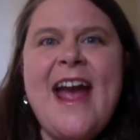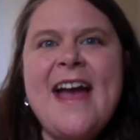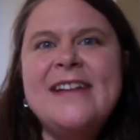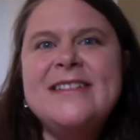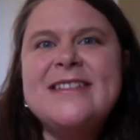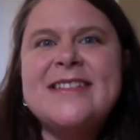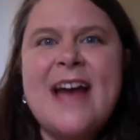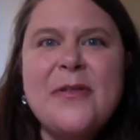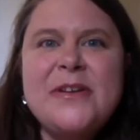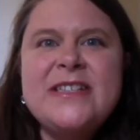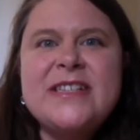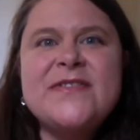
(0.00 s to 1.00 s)
and
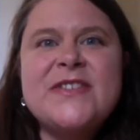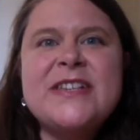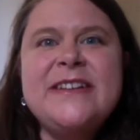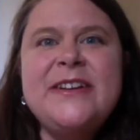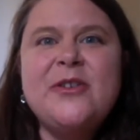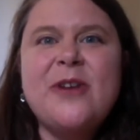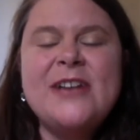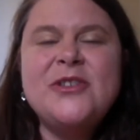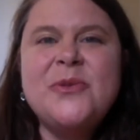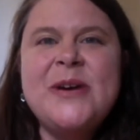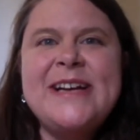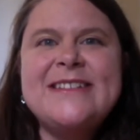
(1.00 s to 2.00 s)
Southeast of Saline
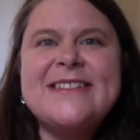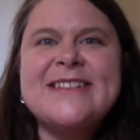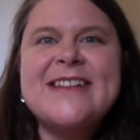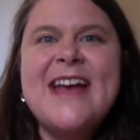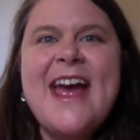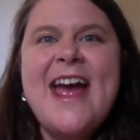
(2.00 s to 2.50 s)
graduates,